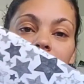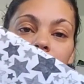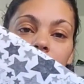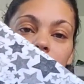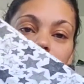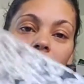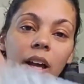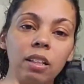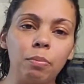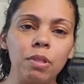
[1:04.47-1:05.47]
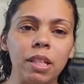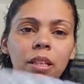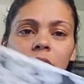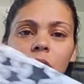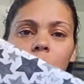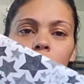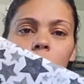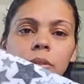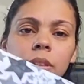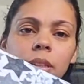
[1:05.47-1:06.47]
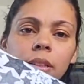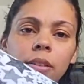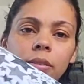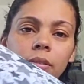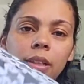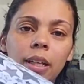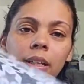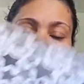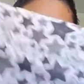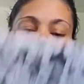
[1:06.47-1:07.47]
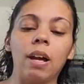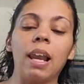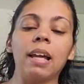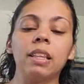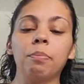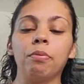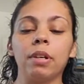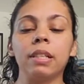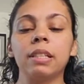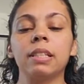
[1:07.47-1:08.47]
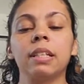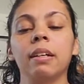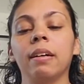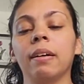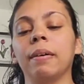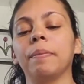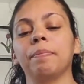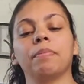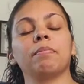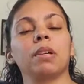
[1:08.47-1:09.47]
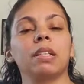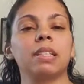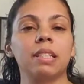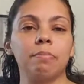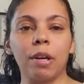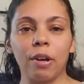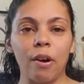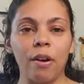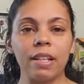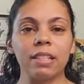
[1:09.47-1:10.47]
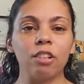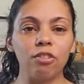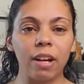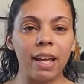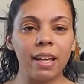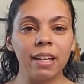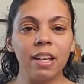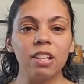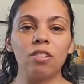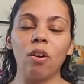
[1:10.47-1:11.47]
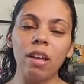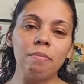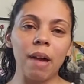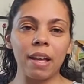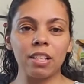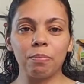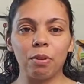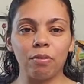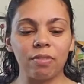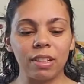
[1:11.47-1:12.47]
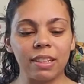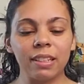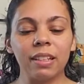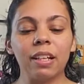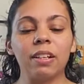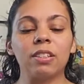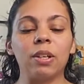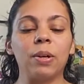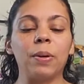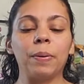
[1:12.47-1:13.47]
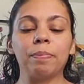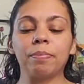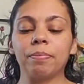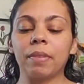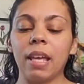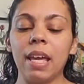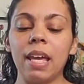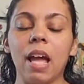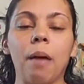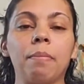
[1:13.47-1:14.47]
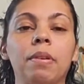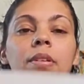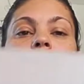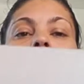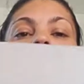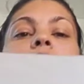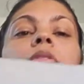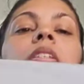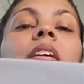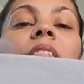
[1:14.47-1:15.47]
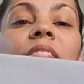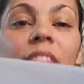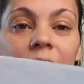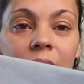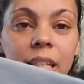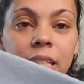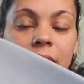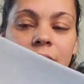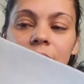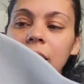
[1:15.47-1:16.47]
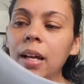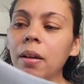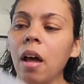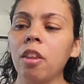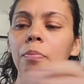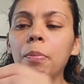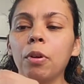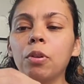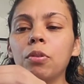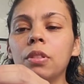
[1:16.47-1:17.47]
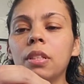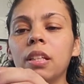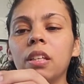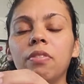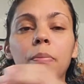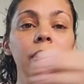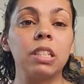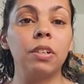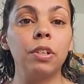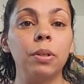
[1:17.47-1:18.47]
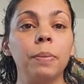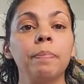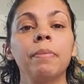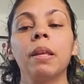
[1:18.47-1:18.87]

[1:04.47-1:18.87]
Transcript: fabric, 100% cotton. Okay, so I like the print, plus my car is gray, so it matched perfectly. So, and I'm gonna be using fleece. Other people use a different material,